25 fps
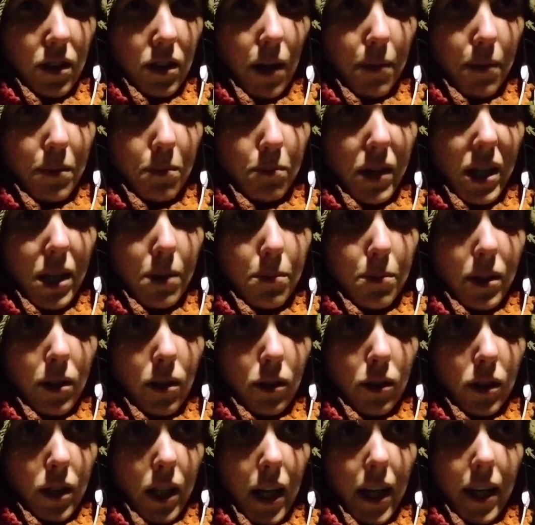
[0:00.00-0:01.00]
I mean, maybe
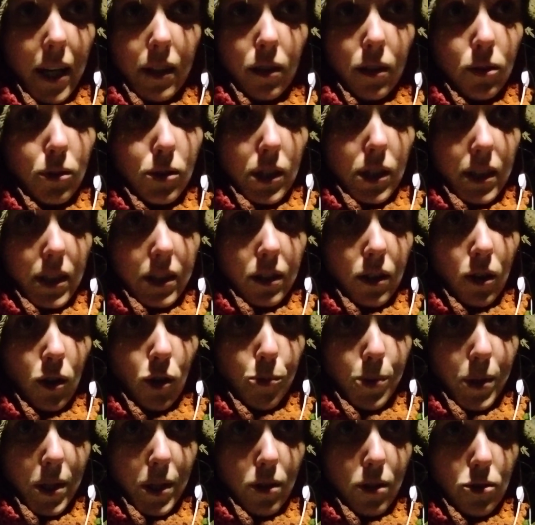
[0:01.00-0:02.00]
not, I don't really
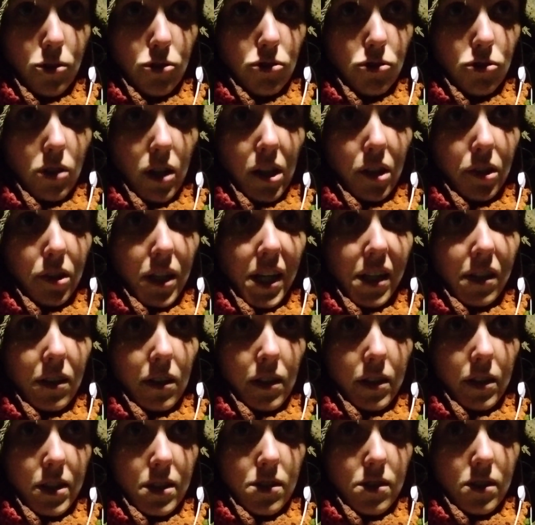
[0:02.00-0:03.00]
know, because I
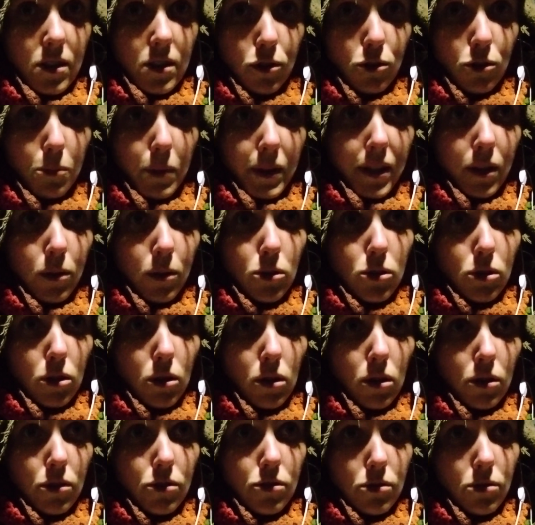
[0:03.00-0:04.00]
rarely listen to my own
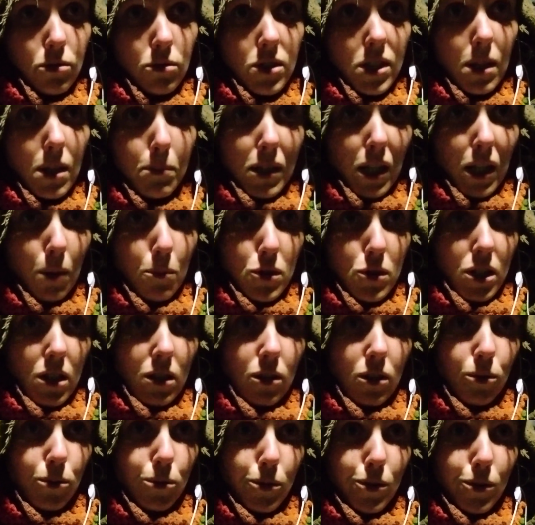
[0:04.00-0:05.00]
talks. Sometimes I
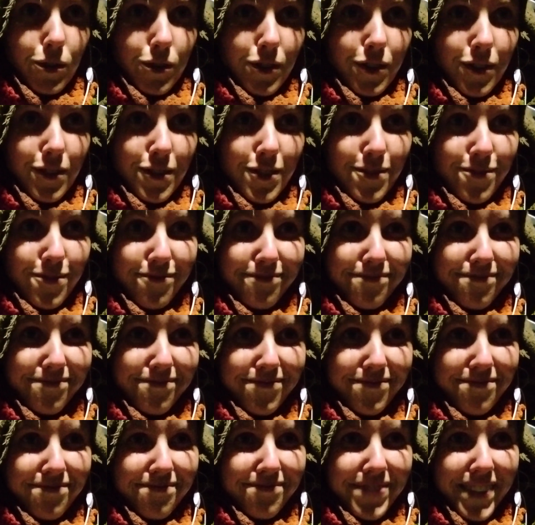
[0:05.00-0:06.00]
do, and it's
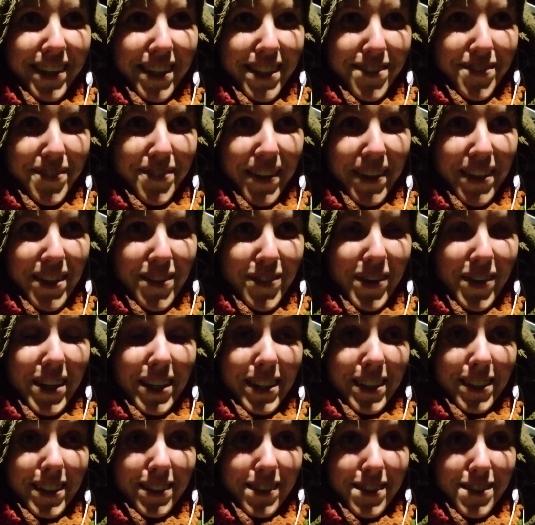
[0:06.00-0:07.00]
pretty funny,
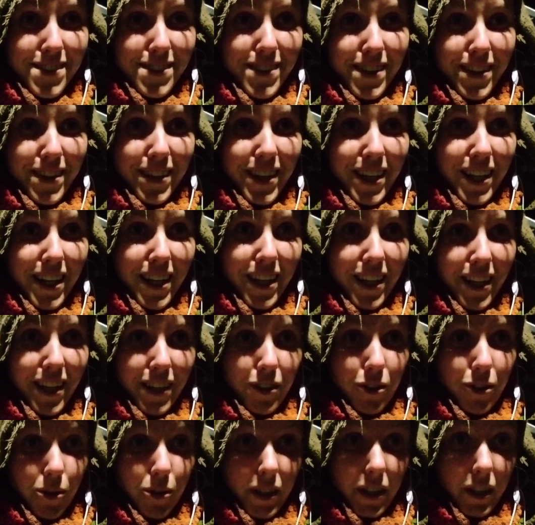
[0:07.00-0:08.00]
really interesting
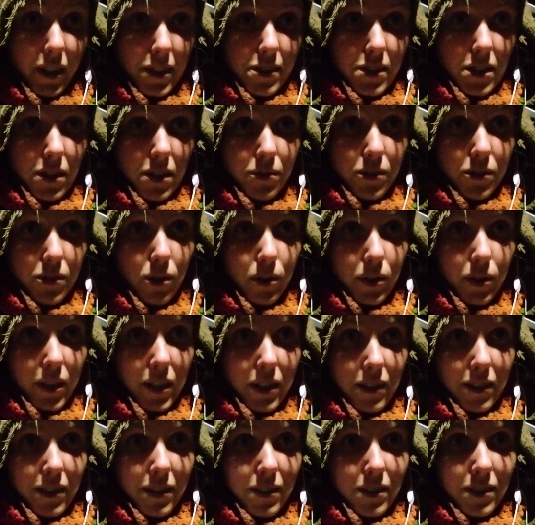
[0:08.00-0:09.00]
to hear yourself
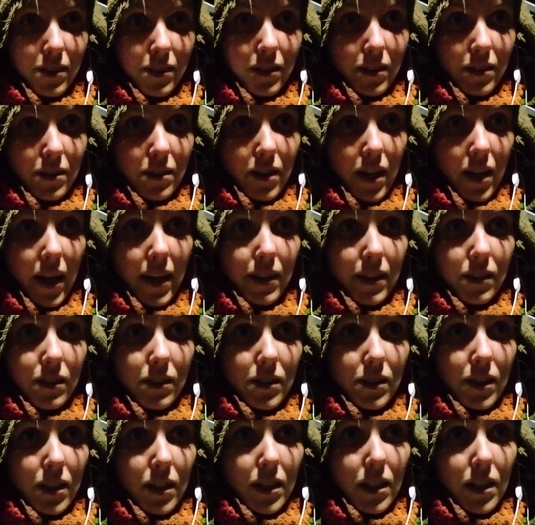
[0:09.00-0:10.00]
talking.
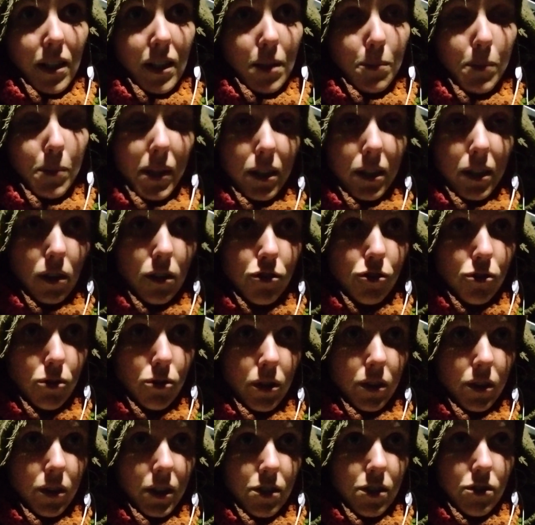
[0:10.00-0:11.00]
But it also
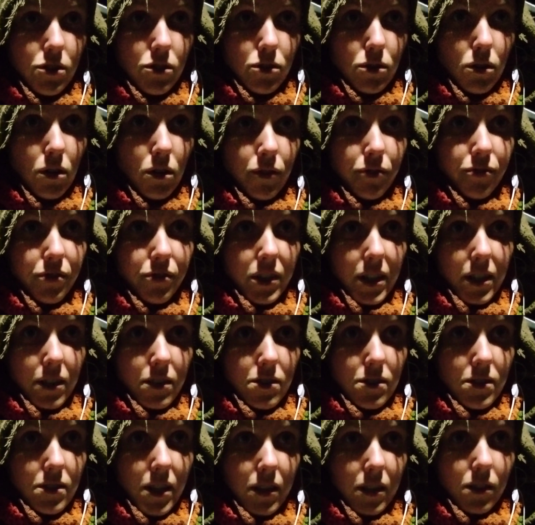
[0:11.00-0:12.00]
increases
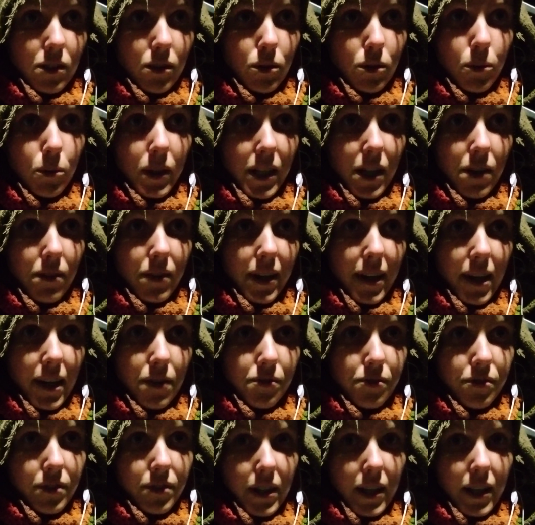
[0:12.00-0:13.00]
confidence that whenever I
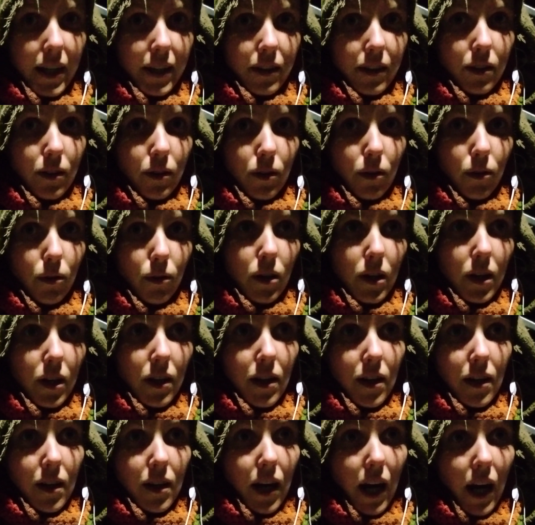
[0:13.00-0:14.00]
feel like, you know,
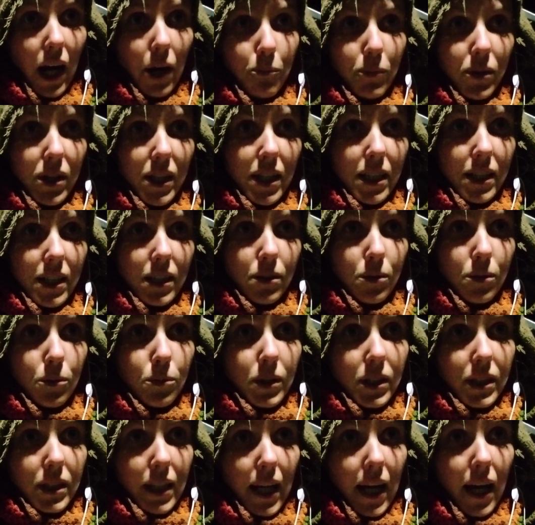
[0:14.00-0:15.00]
I'm really
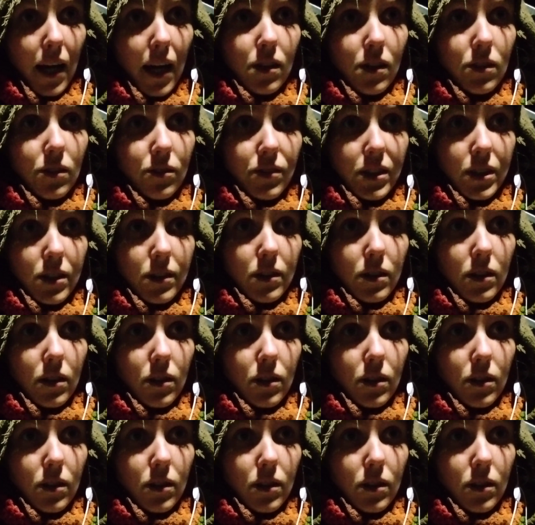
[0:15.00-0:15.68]
with the hang of it,